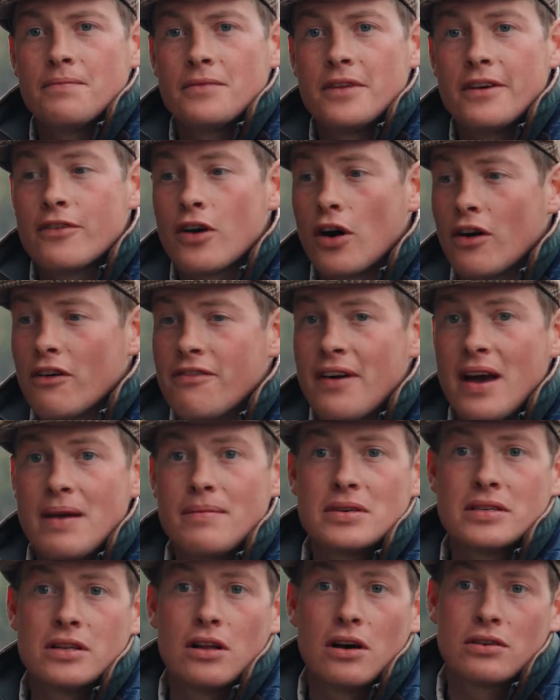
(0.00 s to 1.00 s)
You've got
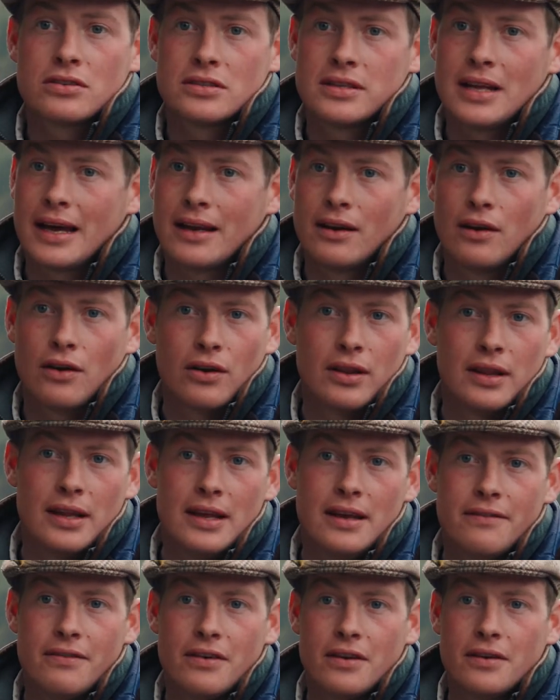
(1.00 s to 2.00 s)
famous lochs like Loch
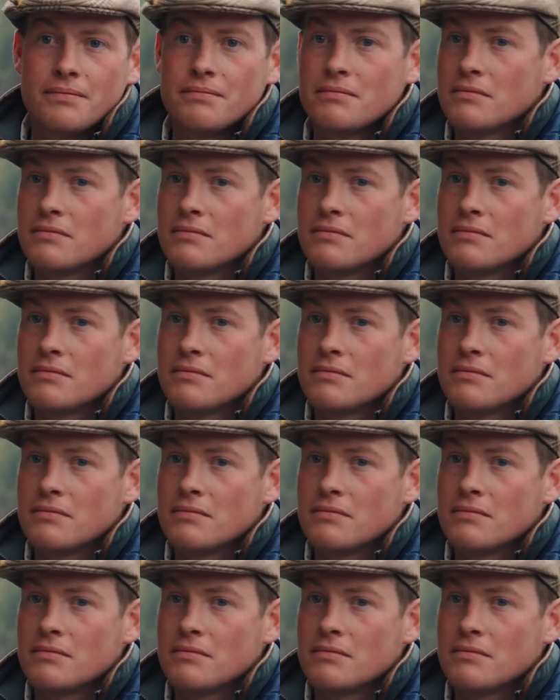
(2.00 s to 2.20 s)
Leven,